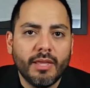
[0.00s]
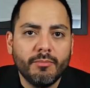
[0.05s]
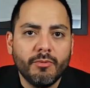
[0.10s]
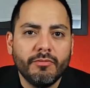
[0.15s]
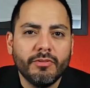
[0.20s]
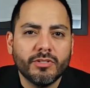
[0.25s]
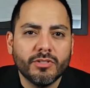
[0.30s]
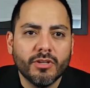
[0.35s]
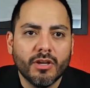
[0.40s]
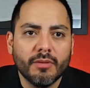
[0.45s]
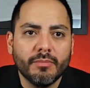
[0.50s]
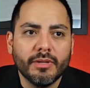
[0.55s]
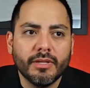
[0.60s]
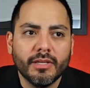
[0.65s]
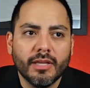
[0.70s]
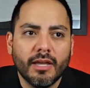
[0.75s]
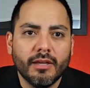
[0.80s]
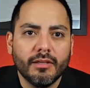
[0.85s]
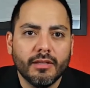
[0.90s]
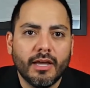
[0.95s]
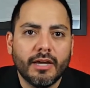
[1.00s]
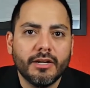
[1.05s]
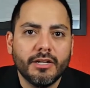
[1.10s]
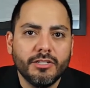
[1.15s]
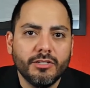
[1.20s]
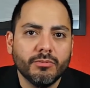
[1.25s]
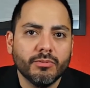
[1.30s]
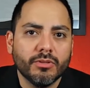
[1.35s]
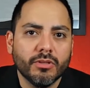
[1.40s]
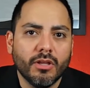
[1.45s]
movie taught me how, how to deal
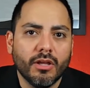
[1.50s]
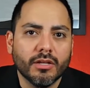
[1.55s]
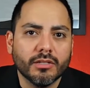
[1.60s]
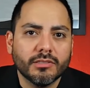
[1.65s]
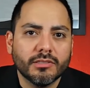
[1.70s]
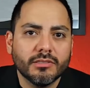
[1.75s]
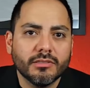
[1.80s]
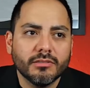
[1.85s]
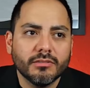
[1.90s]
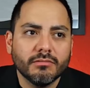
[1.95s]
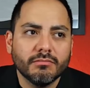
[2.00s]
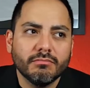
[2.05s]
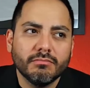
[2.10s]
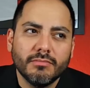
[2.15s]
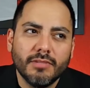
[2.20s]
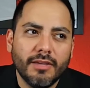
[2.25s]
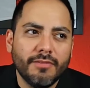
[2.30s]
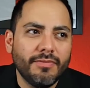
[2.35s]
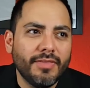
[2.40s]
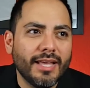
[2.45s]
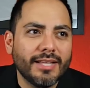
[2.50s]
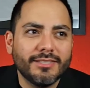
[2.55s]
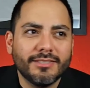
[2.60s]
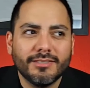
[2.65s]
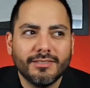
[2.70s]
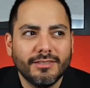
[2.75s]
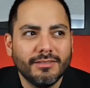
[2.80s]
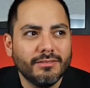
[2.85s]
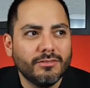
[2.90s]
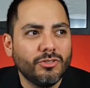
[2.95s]
with loss. If
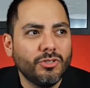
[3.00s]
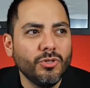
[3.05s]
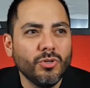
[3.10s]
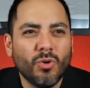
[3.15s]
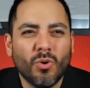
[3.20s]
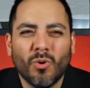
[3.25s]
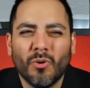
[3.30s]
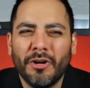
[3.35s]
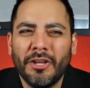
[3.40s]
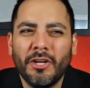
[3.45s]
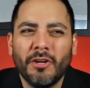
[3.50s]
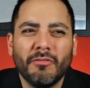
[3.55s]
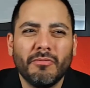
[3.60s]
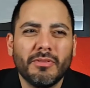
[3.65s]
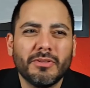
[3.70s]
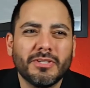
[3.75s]
that's too corny and over the